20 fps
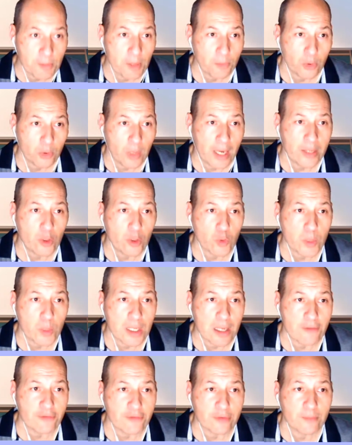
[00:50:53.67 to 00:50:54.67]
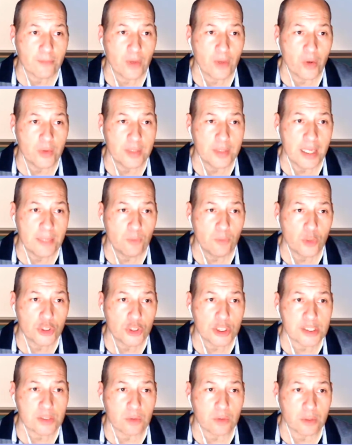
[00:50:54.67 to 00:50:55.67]
I already have a name which is
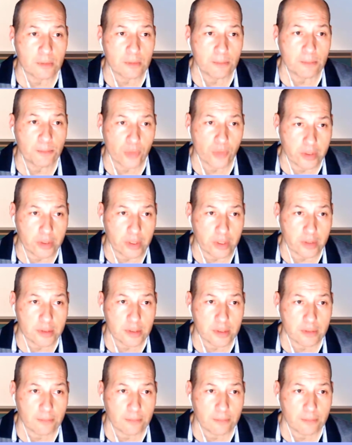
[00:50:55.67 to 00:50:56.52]
called product.